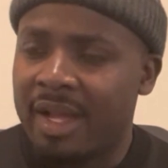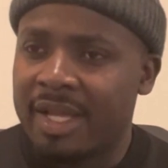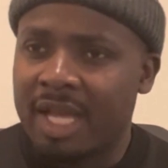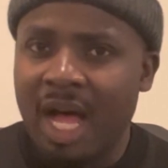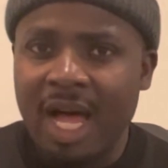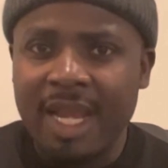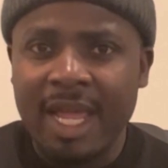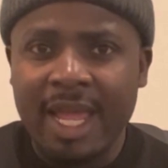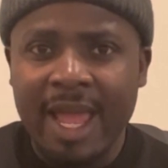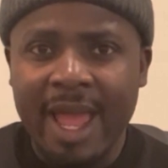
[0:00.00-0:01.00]
God
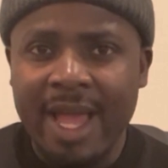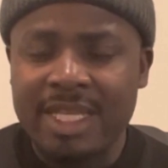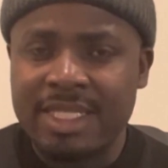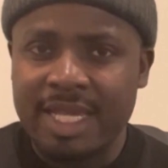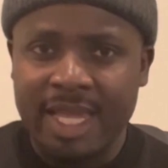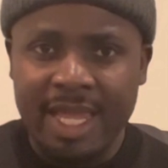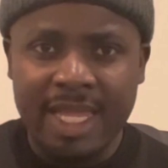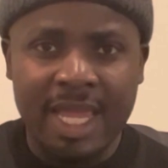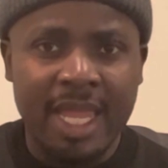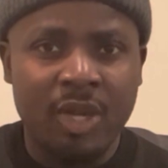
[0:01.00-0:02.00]
has
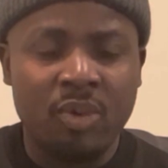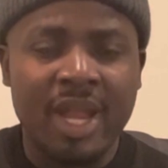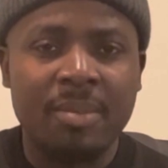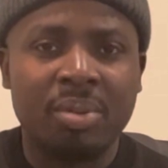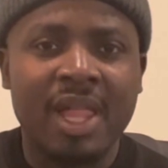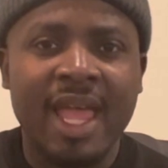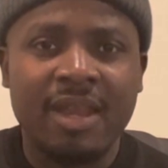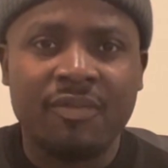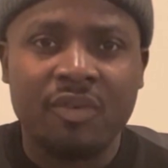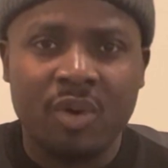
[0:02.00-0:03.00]
a great
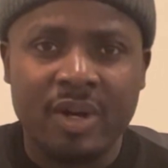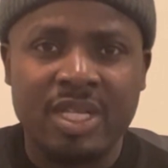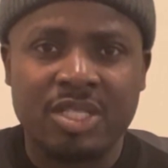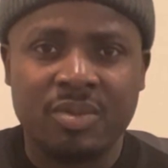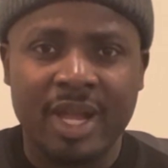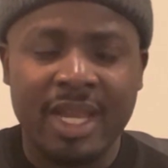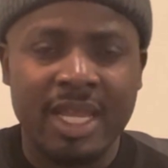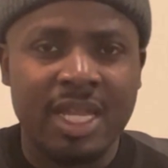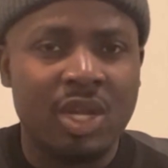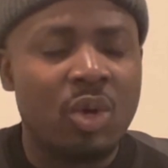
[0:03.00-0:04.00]
plan for us, right?
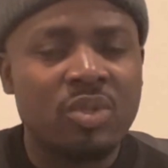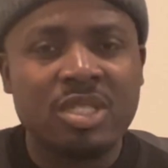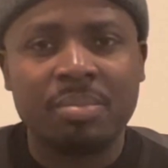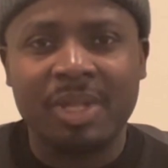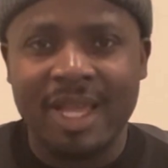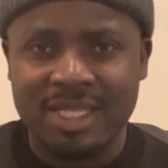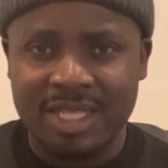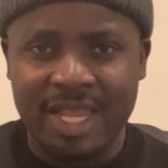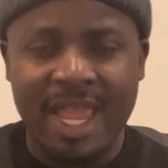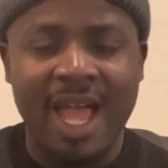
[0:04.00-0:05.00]
He knows the plans
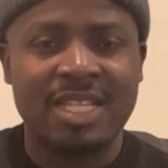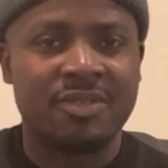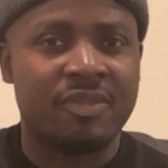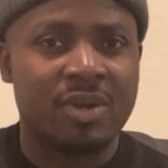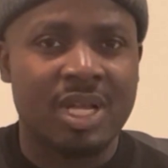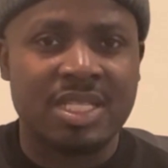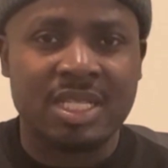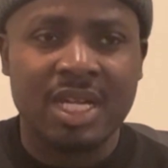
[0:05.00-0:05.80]
that he has for us,